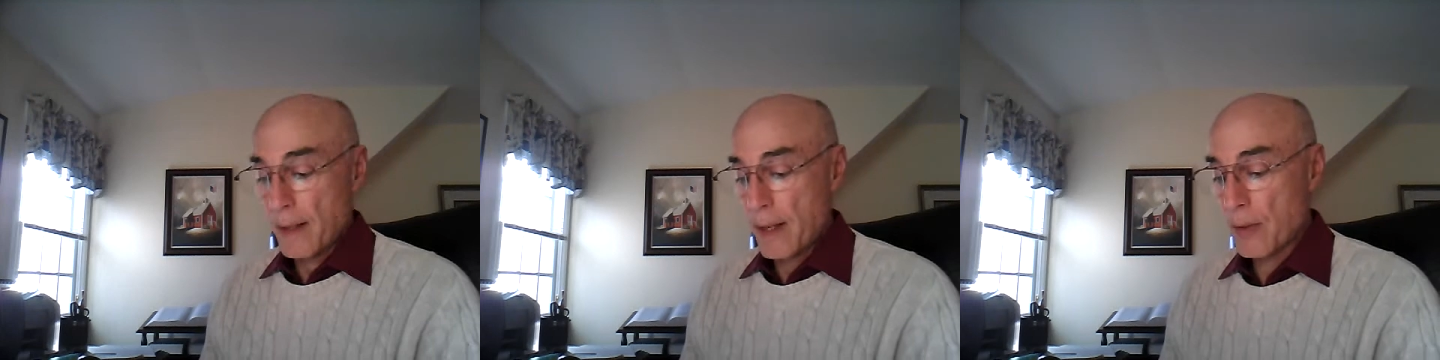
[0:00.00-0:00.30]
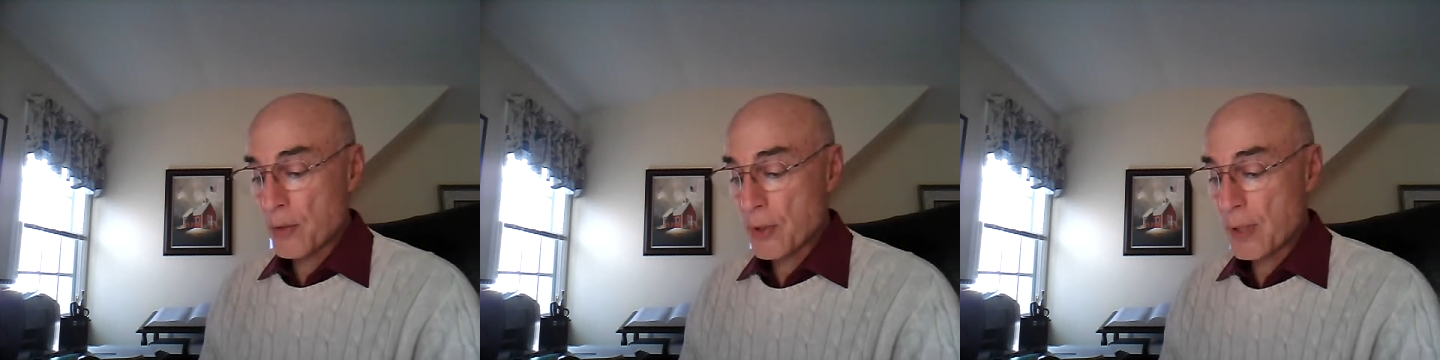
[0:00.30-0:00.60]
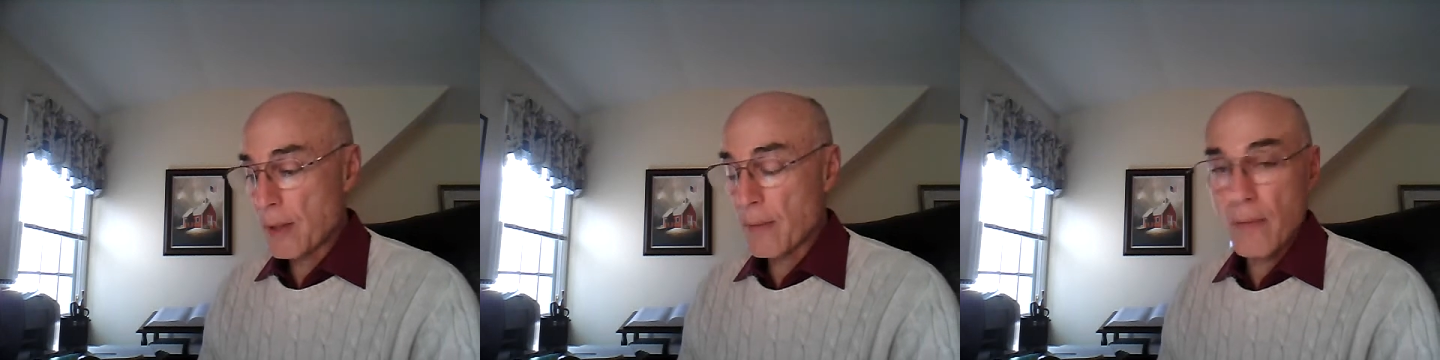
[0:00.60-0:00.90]
Now you
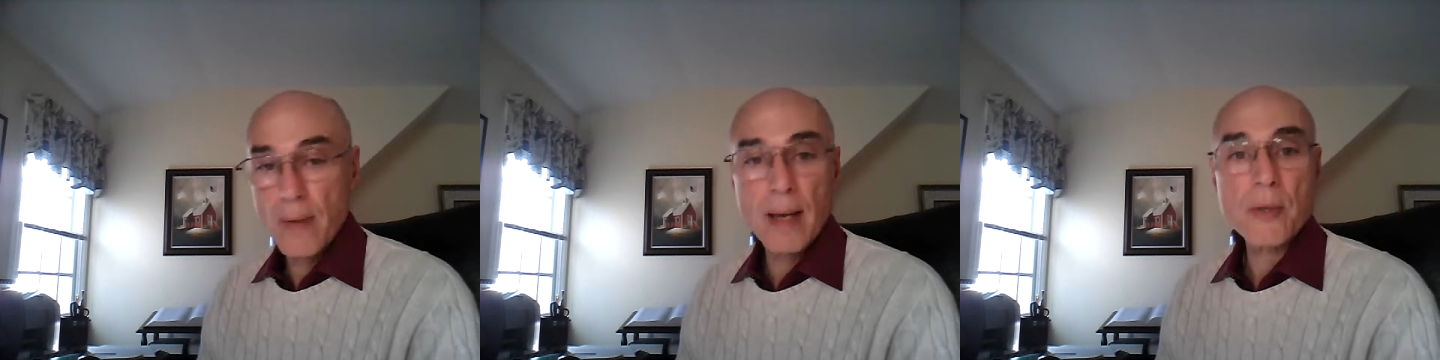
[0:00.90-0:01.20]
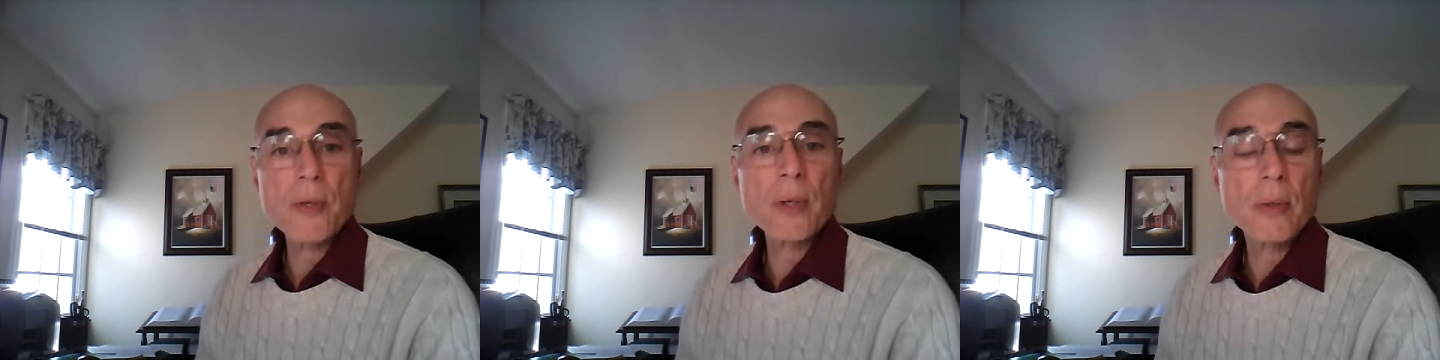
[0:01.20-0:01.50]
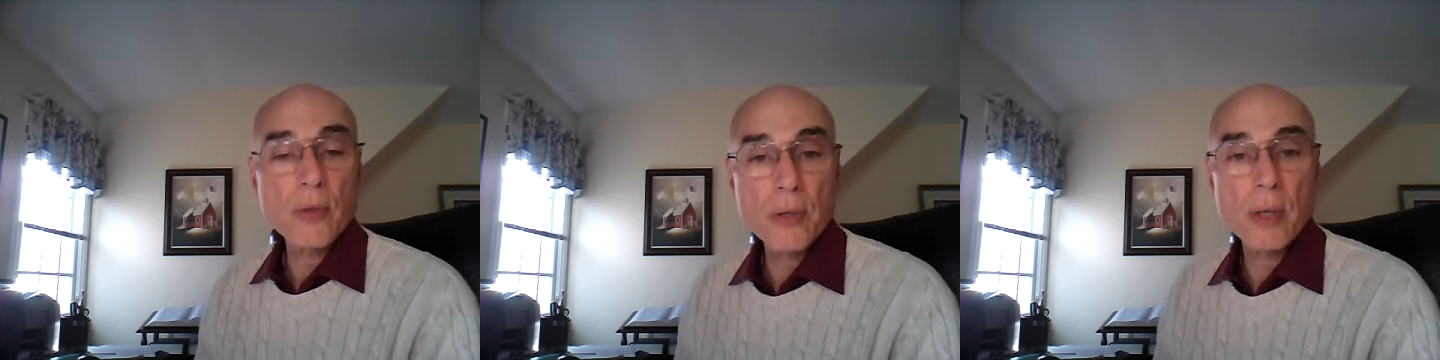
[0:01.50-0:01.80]
see, that's
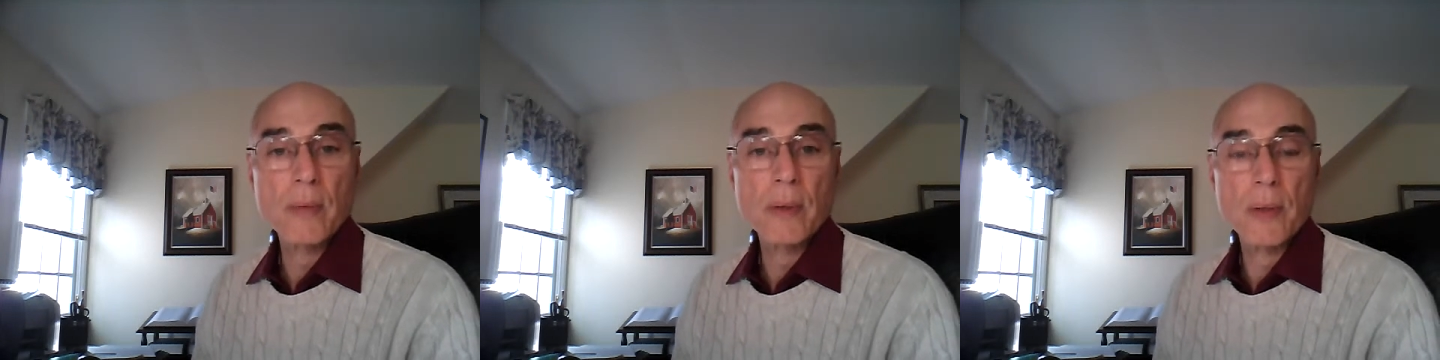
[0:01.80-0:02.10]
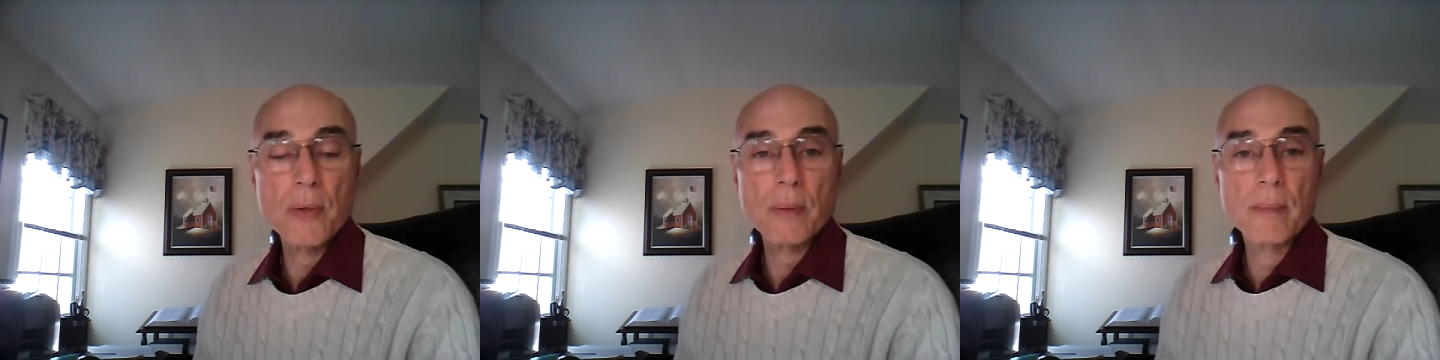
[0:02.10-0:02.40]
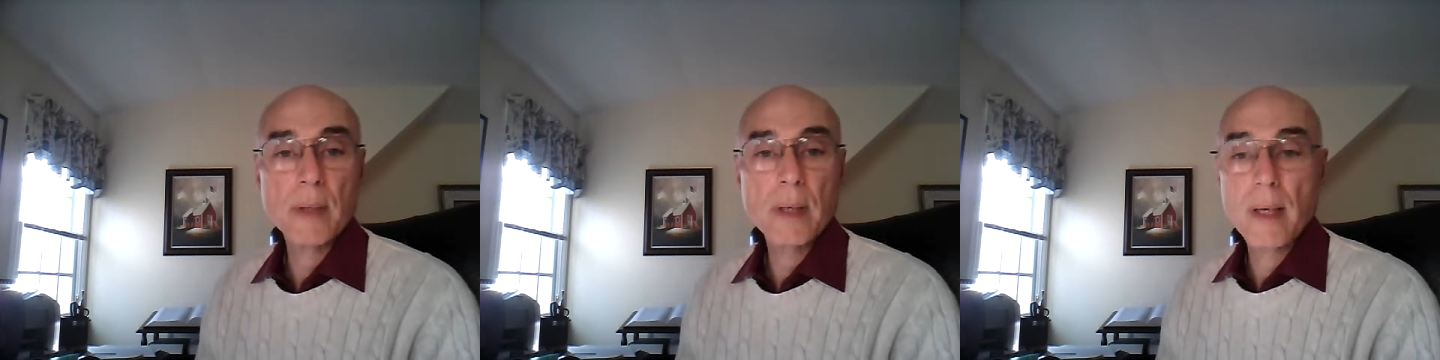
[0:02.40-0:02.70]
conservatism.
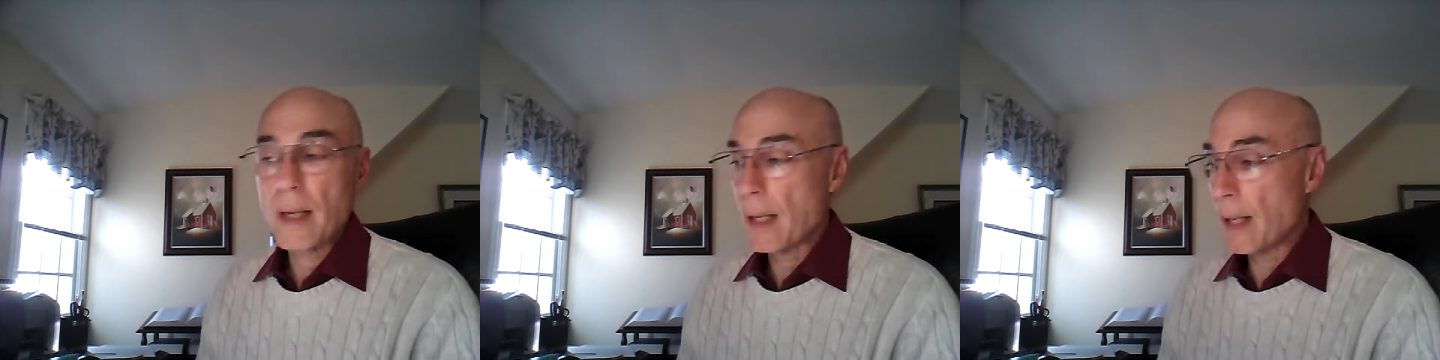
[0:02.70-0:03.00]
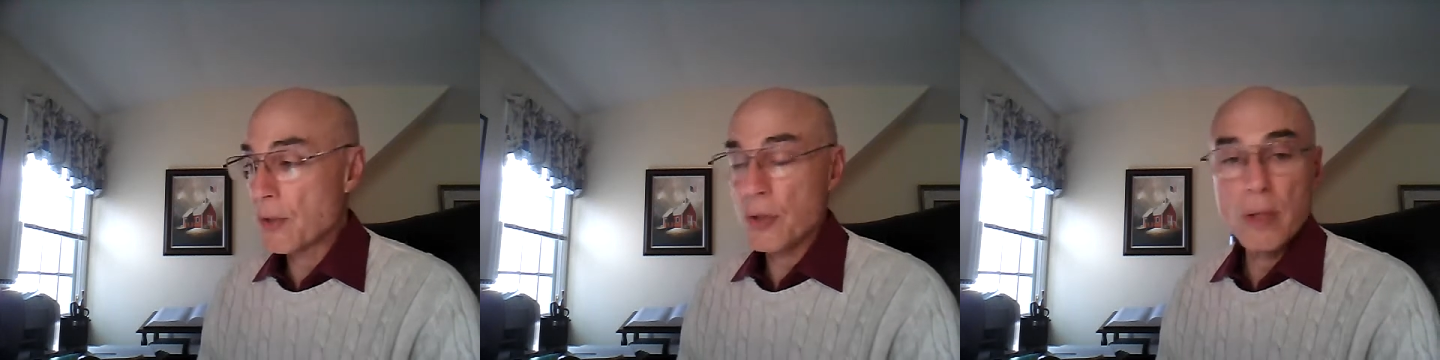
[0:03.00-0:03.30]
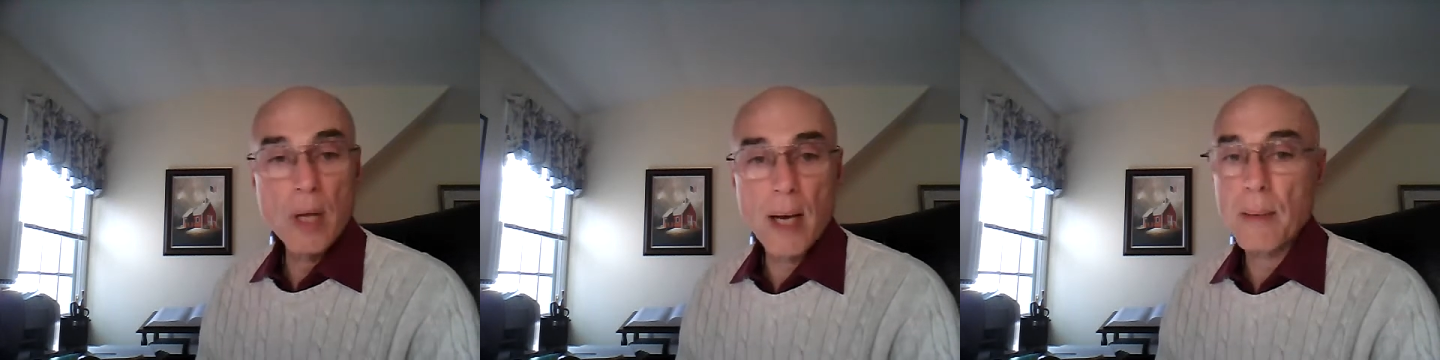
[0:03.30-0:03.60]
It's
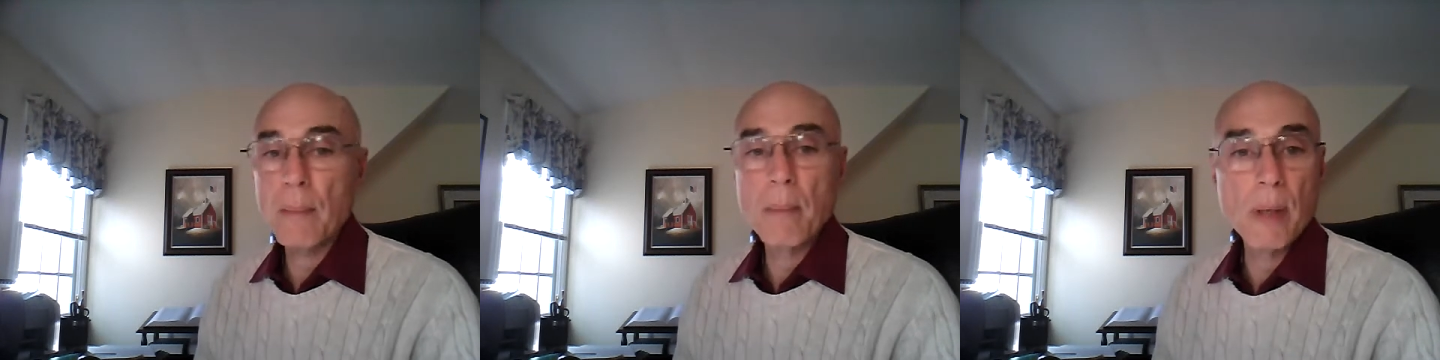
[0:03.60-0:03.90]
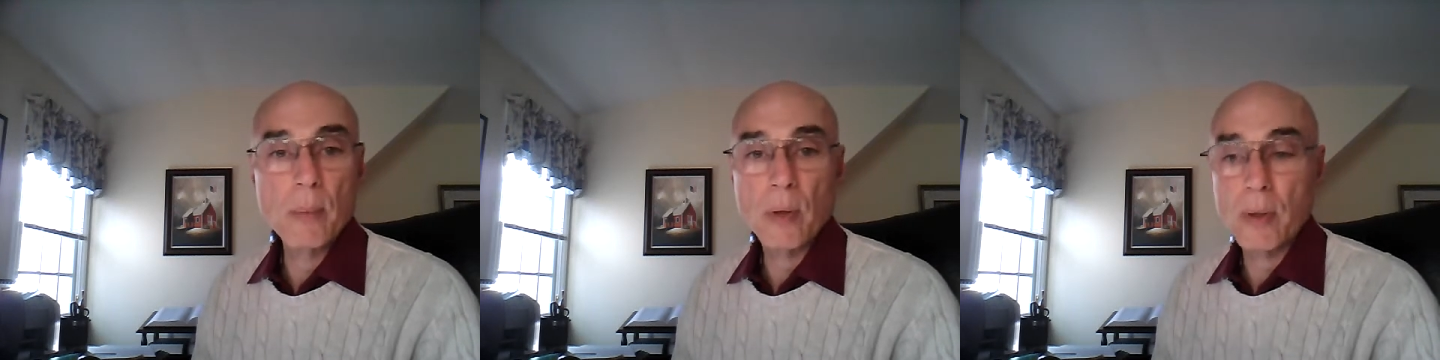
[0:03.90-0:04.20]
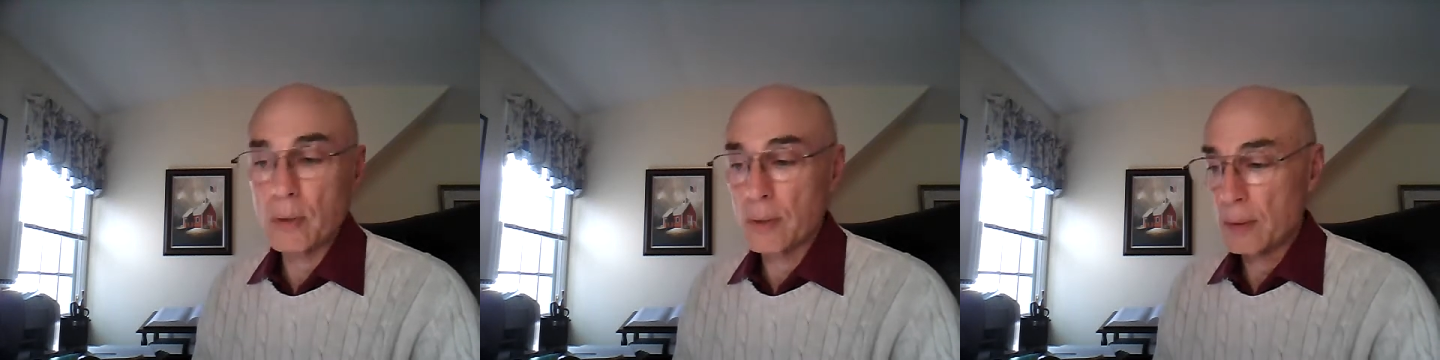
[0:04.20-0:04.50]
not
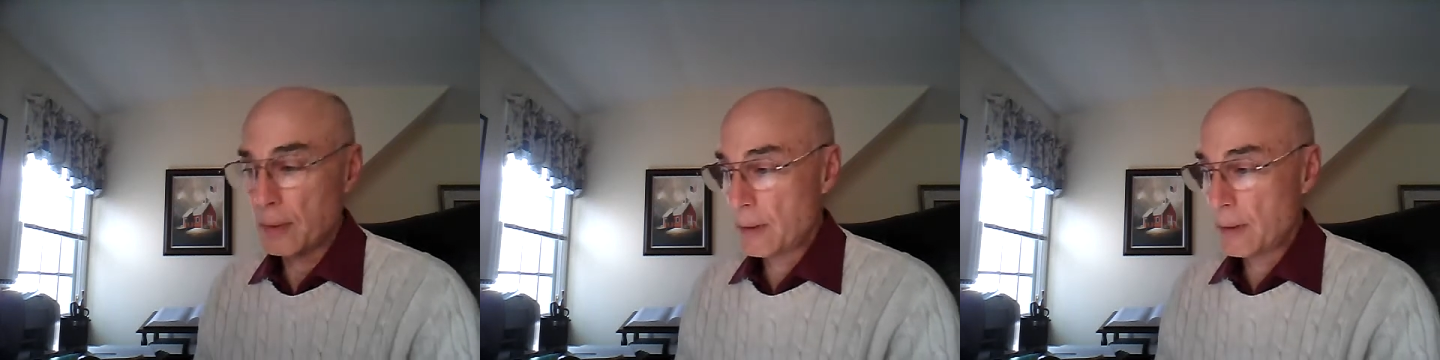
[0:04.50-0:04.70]
biblical.